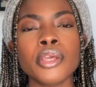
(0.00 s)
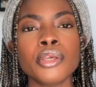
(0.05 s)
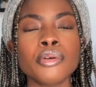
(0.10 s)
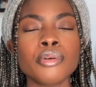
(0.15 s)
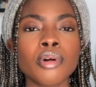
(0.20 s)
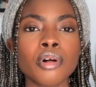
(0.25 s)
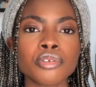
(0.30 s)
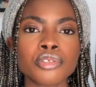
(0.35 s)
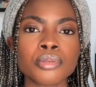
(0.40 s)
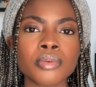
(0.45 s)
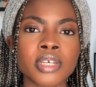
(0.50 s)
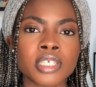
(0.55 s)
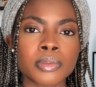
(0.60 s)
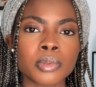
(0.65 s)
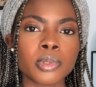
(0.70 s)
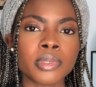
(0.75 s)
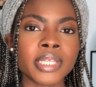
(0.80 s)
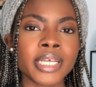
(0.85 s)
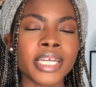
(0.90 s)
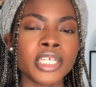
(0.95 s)
You'll also
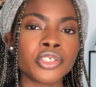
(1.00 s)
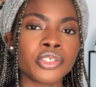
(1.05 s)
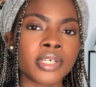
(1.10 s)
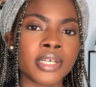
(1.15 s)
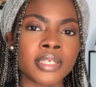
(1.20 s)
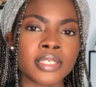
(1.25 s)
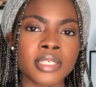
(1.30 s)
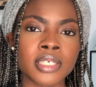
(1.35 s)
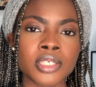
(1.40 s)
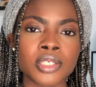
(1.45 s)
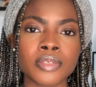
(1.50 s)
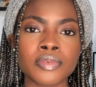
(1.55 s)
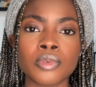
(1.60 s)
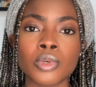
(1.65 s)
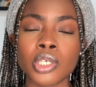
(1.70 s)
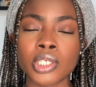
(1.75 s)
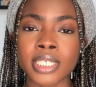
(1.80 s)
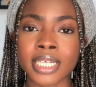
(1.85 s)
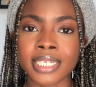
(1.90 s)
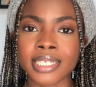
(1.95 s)
explore the intricacies of
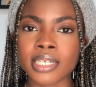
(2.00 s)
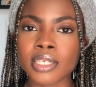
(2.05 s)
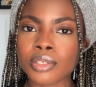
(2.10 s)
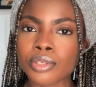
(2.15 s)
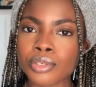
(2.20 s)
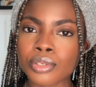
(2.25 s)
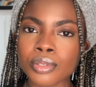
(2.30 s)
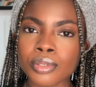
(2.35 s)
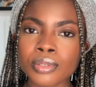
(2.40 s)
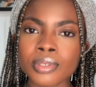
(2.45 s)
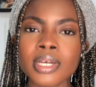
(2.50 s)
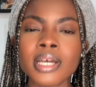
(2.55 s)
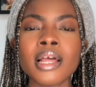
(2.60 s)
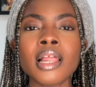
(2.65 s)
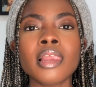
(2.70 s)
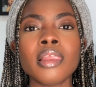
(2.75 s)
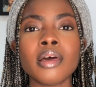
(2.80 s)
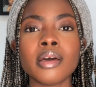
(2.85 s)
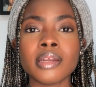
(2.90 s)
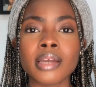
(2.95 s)
what dentists do,
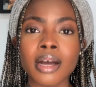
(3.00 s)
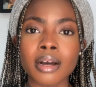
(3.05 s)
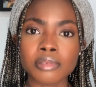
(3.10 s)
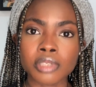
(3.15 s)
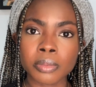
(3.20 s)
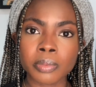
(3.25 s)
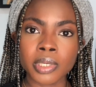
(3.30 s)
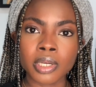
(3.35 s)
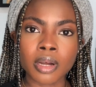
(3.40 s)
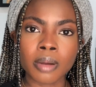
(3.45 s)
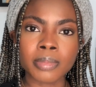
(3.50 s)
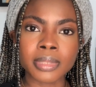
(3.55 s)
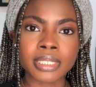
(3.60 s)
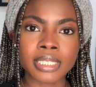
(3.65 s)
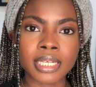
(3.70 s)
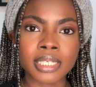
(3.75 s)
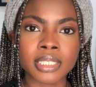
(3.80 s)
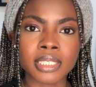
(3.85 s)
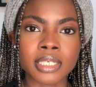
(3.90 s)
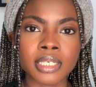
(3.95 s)
learn how to become a
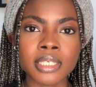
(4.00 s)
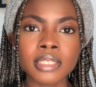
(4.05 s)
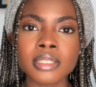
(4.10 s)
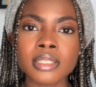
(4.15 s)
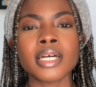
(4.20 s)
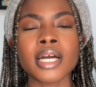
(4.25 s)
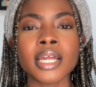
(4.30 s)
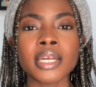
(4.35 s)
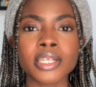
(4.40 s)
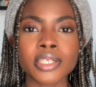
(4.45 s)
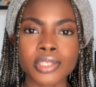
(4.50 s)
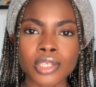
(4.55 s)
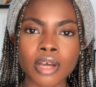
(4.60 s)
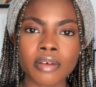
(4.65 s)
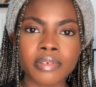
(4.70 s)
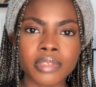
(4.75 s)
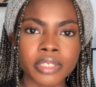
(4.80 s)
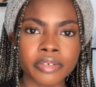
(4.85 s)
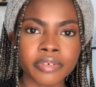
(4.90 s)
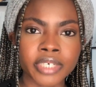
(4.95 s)
dentist, and
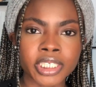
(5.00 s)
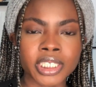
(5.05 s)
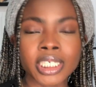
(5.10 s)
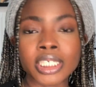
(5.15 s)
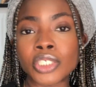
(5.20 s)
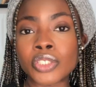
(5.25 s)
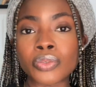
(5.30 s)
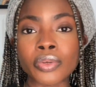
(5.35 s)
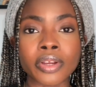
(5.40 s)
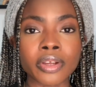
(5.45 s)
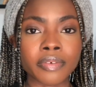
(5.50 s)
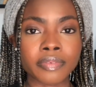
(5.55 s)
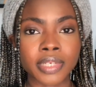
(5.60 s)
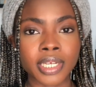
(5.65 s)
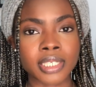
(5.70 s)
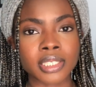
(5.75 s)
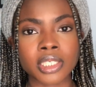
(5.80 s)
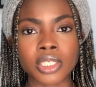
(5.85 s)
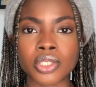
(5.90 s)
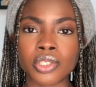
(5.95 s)
discover the rich history of
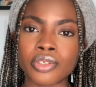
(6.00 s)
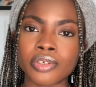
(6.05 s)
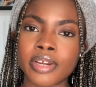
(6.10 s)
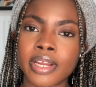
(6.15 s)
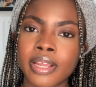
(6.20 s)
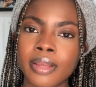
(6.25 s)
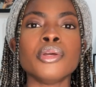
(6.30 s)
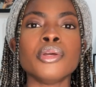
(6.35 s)
dentistry.